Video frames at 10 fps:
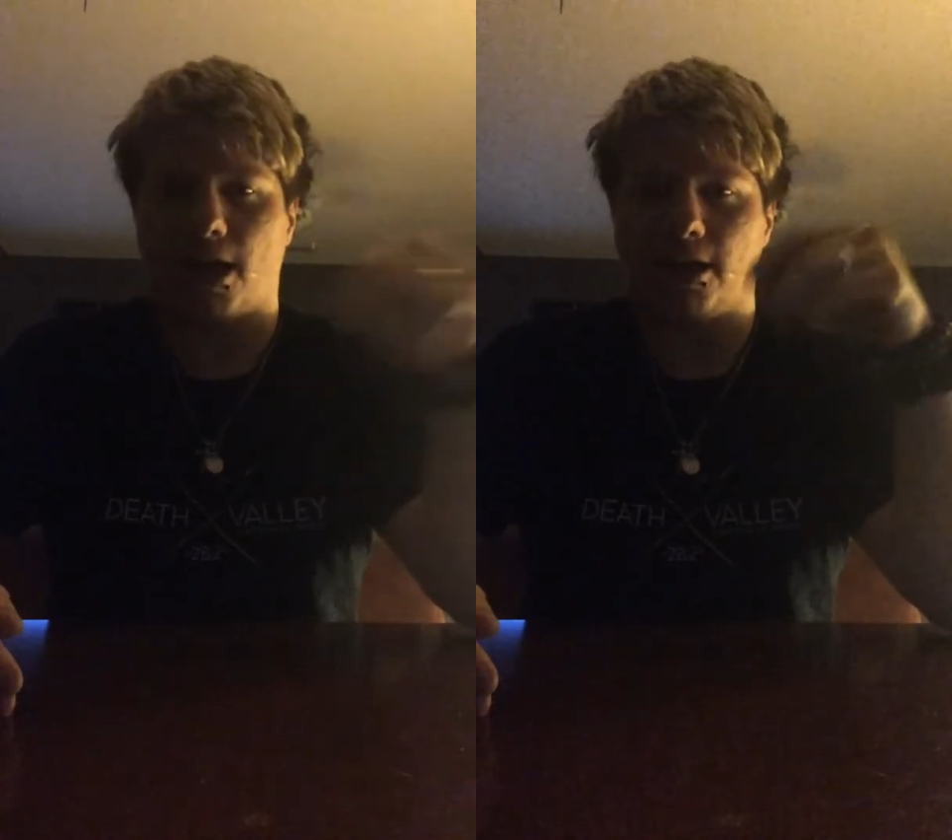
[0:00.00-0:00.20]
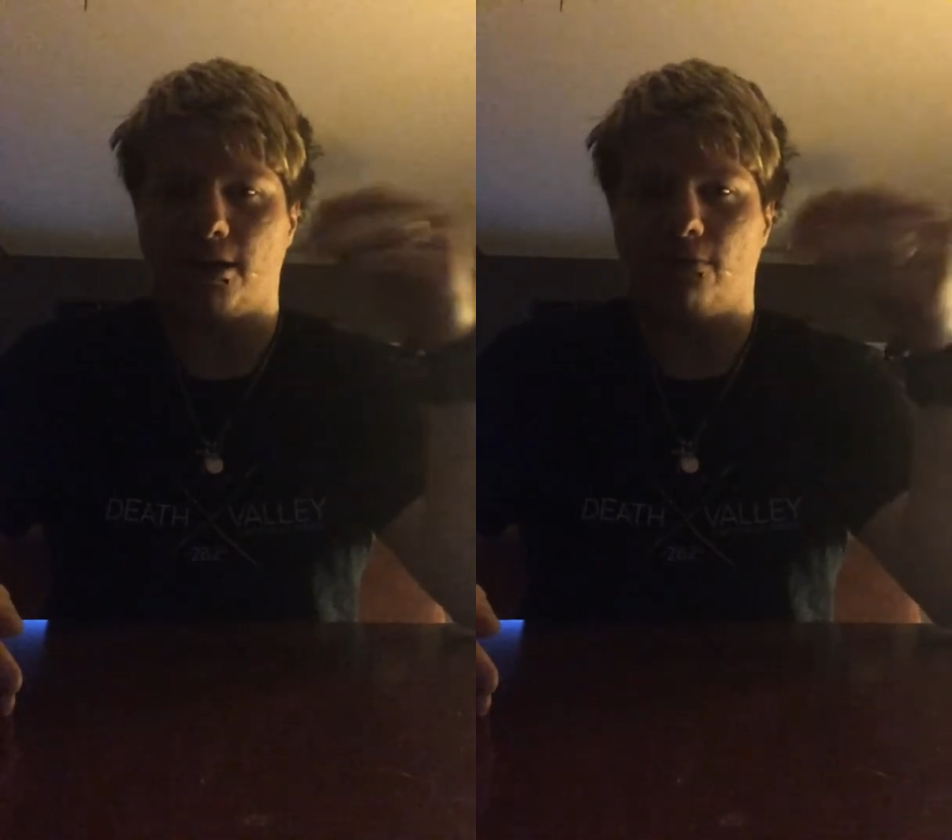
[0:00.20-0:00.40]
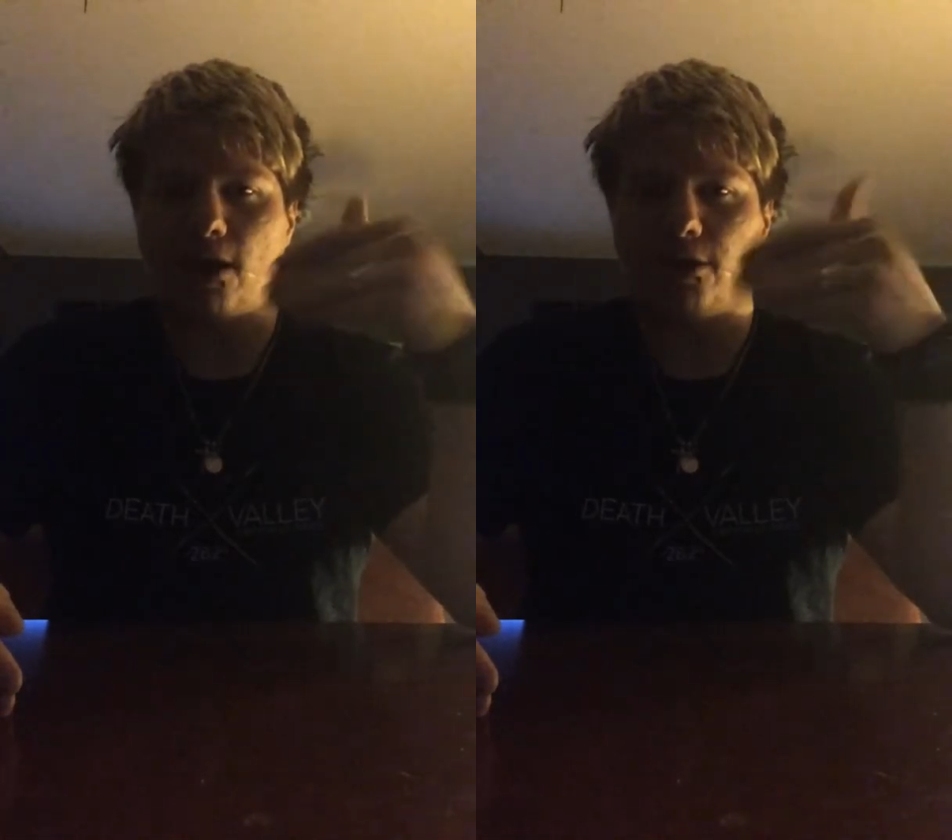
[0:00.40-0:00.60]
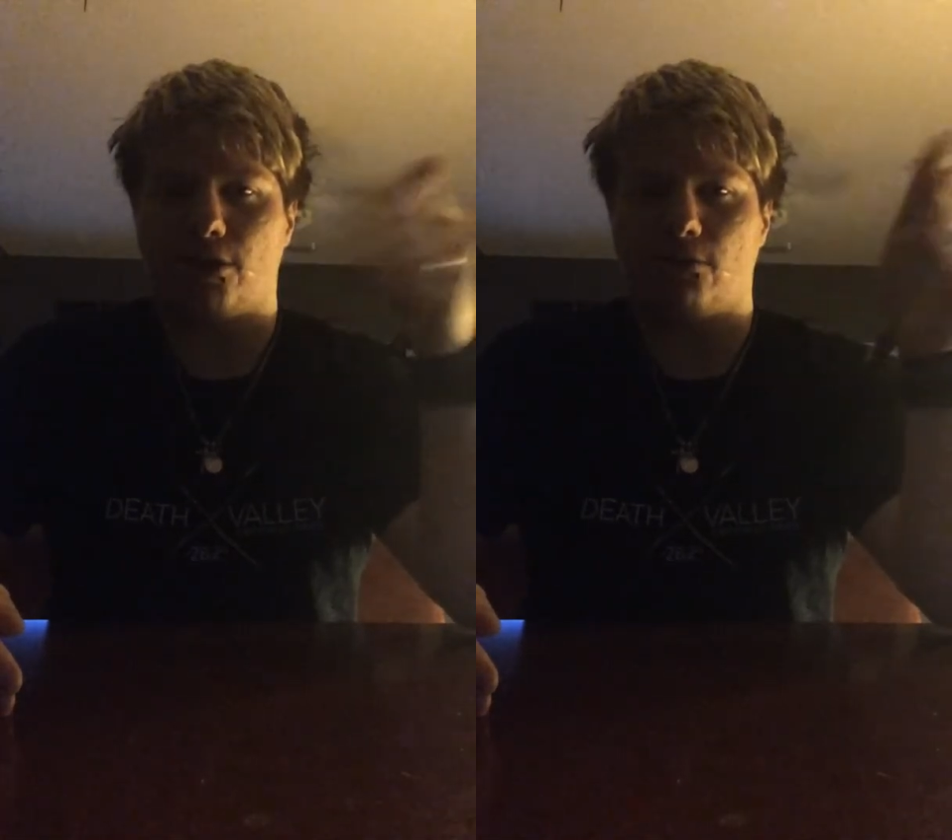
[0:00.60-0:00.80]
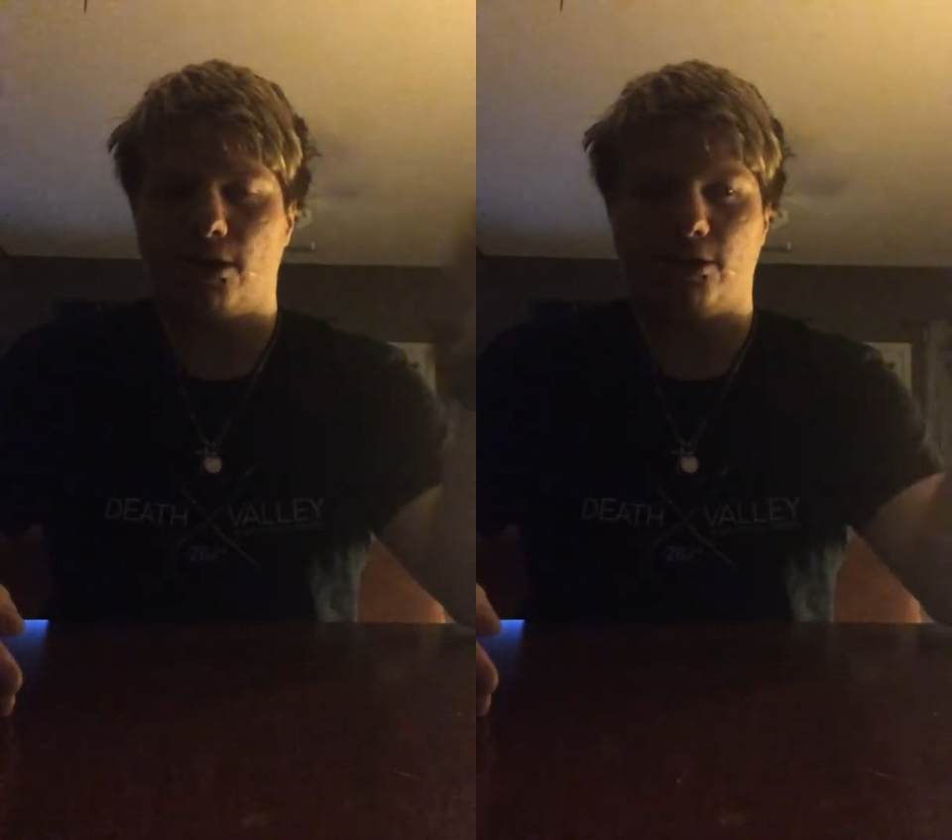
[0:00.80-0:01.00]
I give I
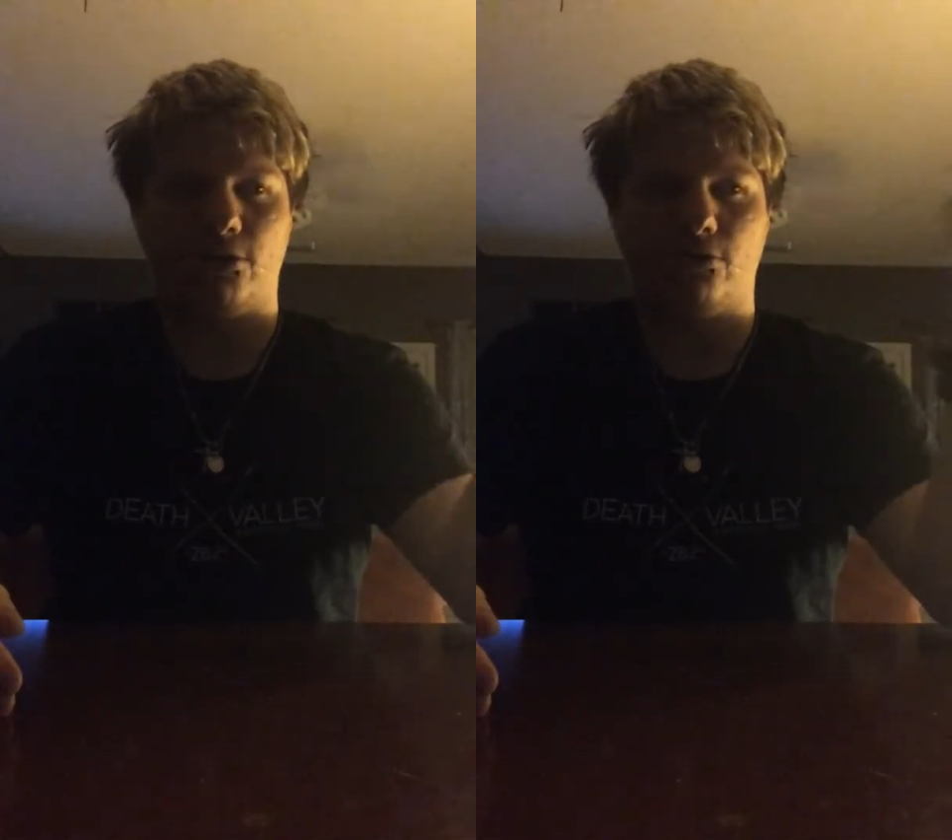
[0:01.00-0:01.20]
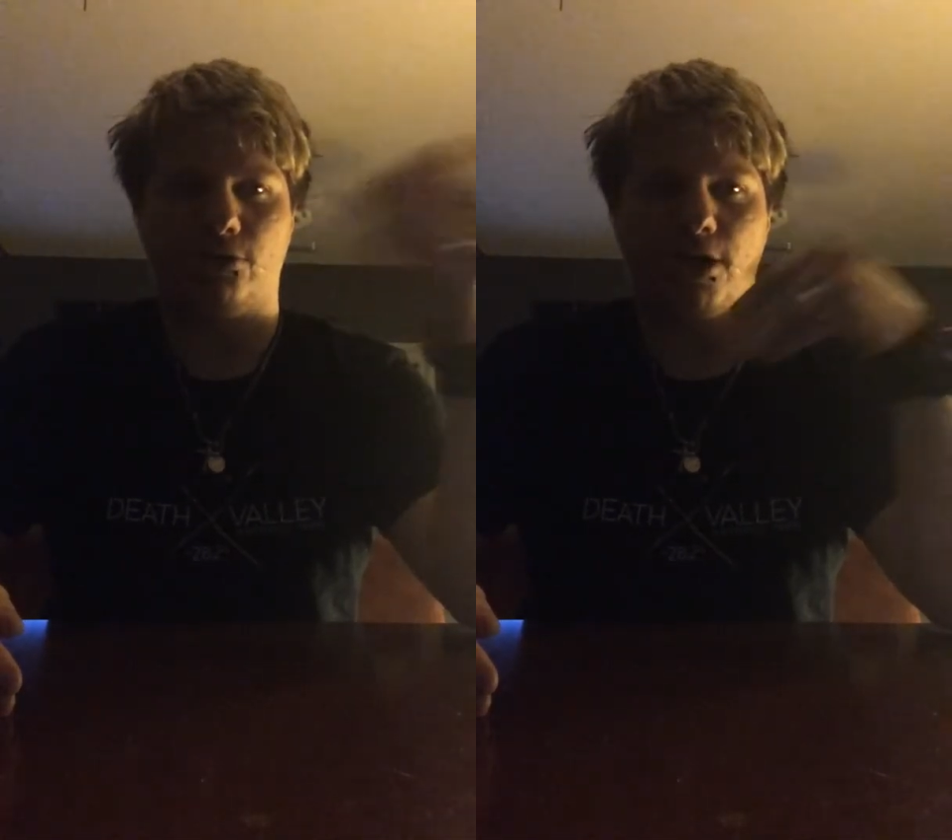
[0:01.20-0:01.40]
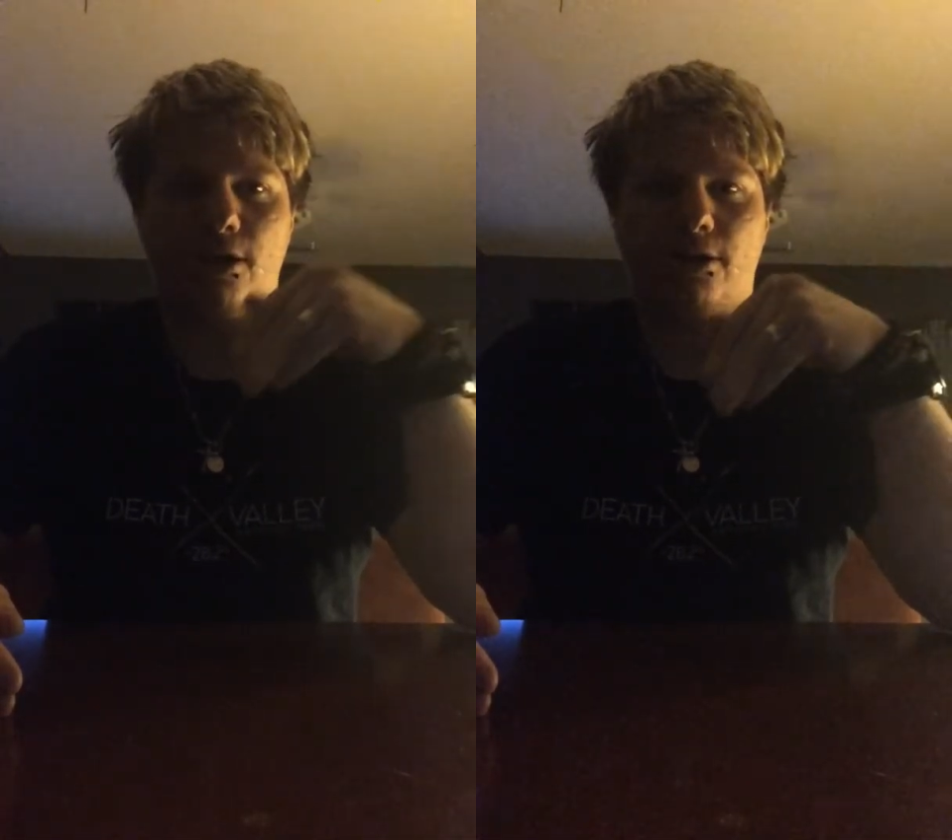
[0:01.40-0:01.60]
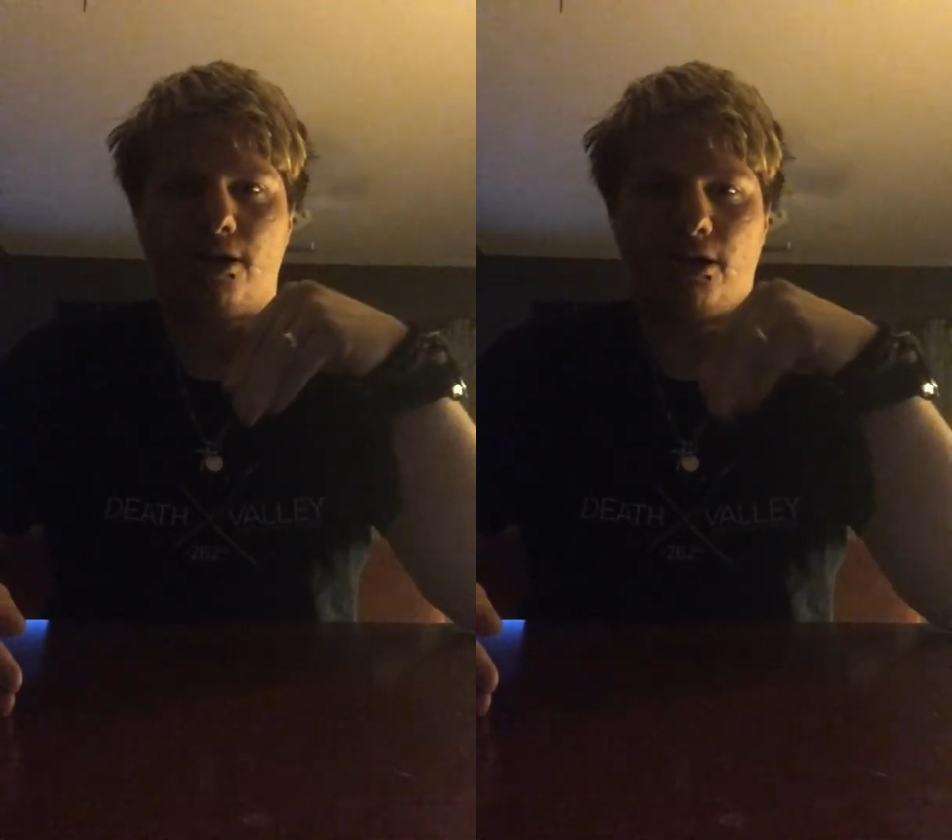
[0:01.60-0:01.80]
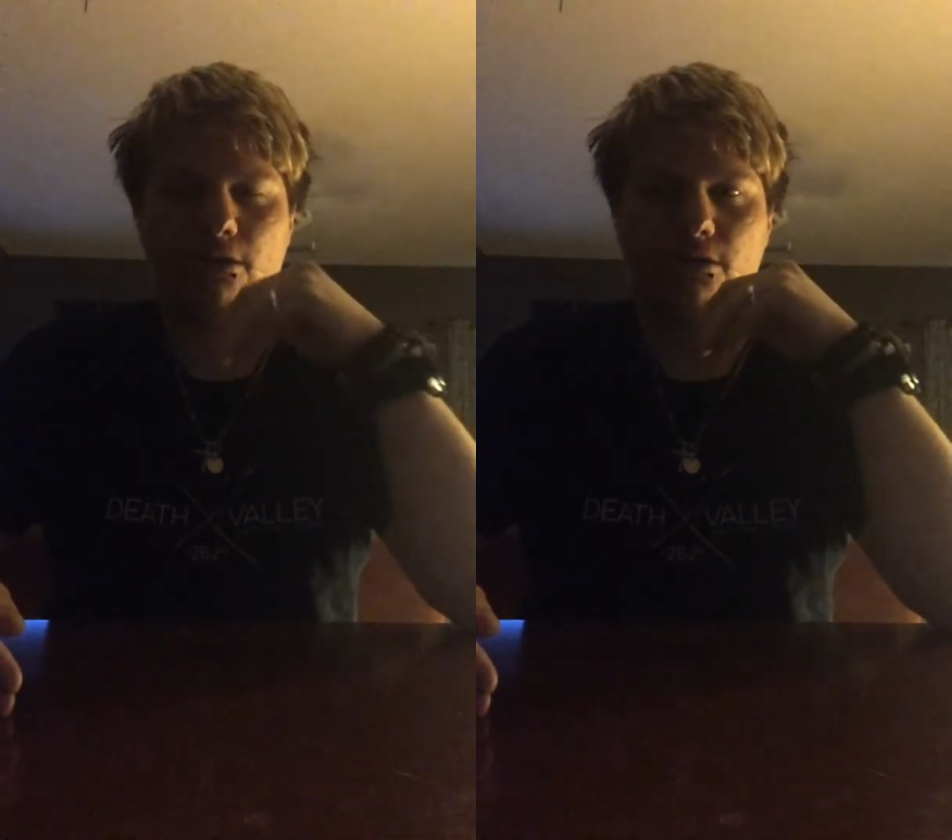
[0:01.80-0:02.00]
donate to charity.